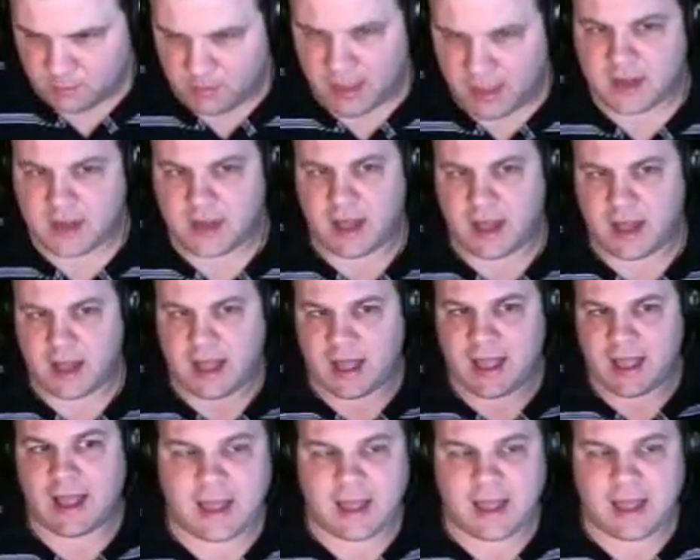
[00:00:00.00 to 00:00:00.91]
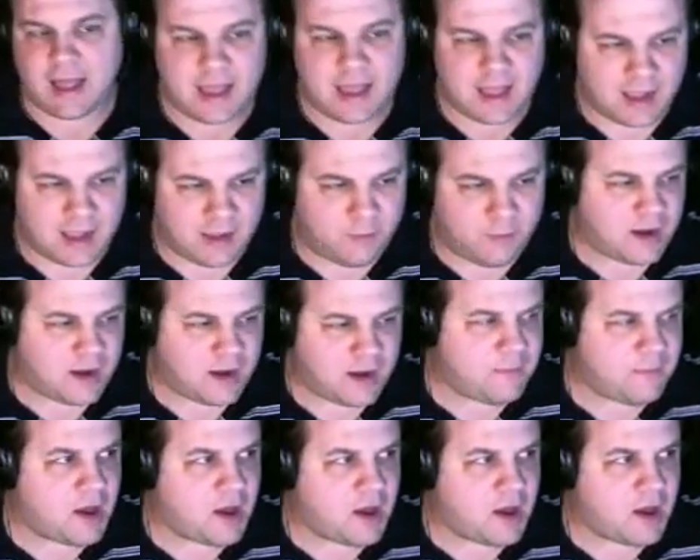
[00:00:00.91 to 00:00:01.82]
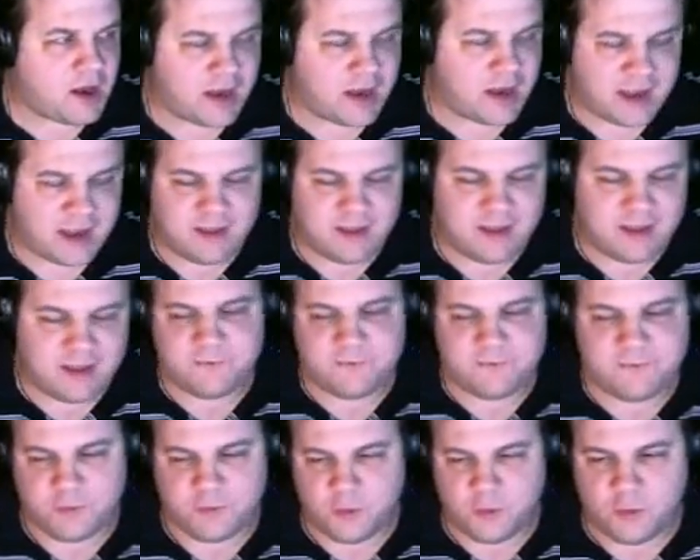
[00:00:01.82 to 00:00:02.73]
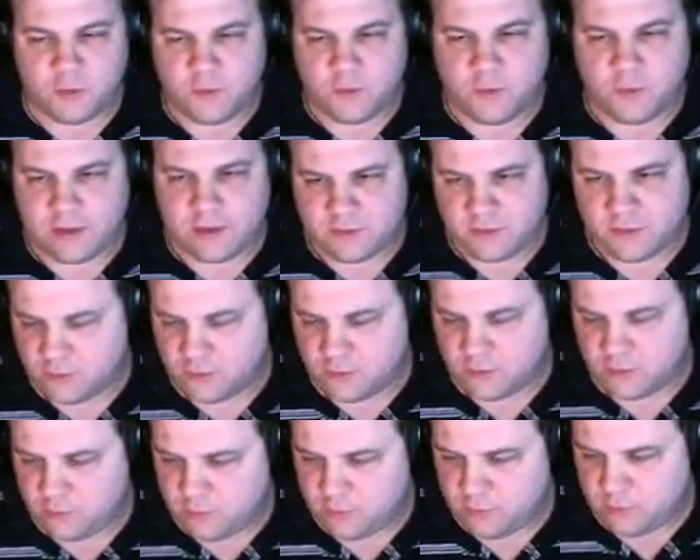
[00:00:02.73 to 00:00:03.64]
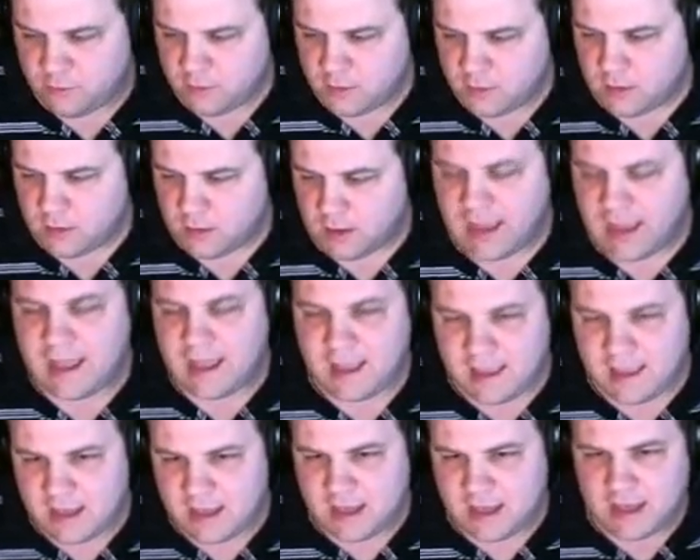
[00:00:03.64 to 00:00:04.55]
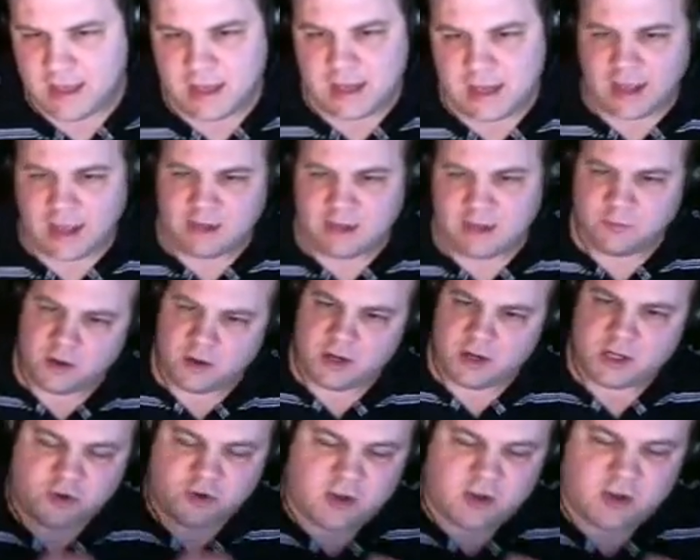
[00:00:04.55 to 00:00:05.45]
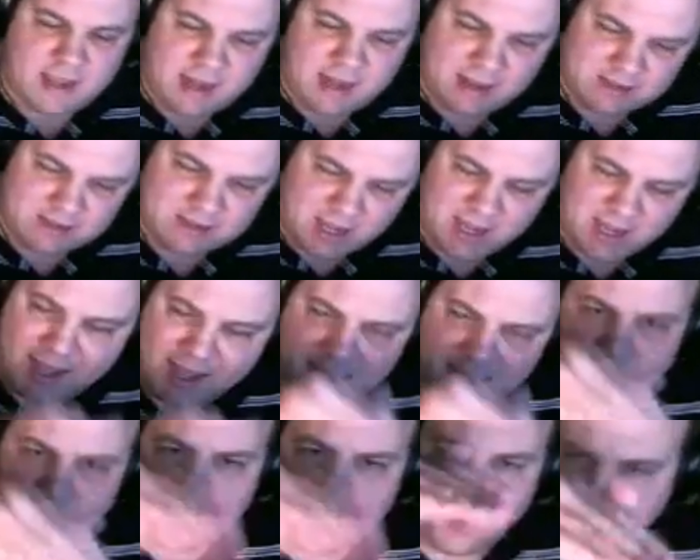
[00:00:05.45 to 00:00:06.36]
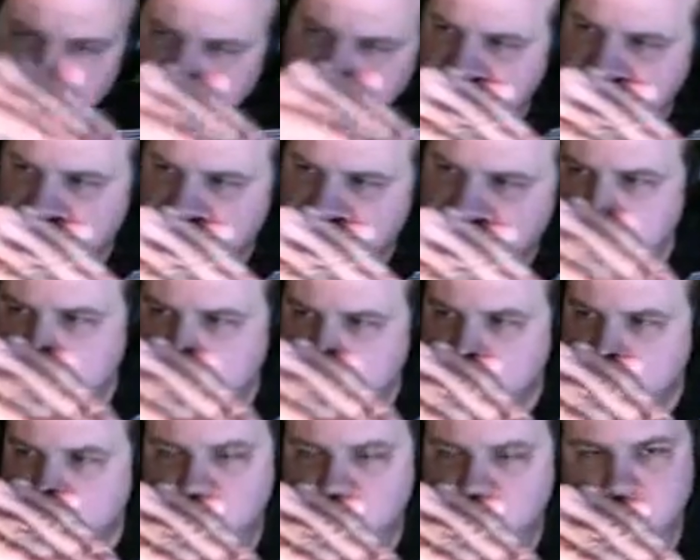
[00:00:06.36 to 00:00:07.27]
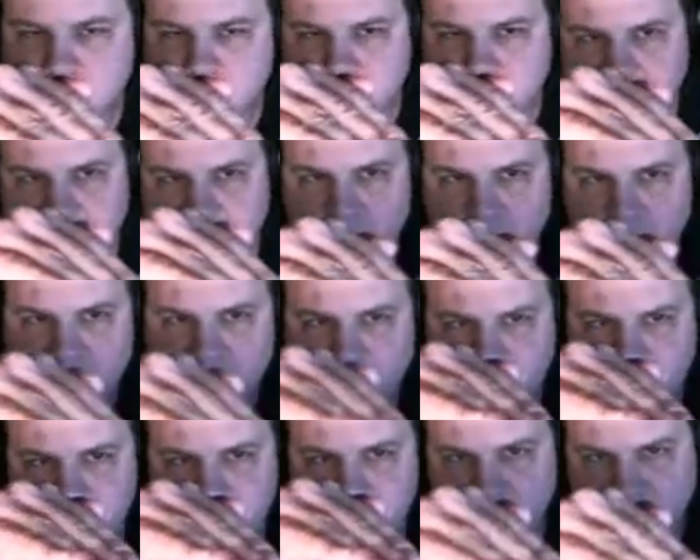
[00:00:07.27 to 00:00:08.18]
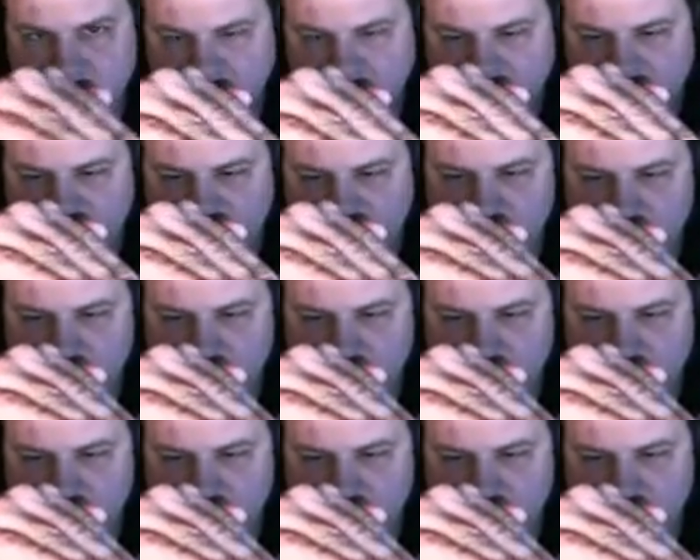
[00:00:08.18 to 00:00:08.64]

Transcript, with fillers: But I, I when I bought it, I full well knew it, it, I wanted to try. It has like a higher arch for, for like for like the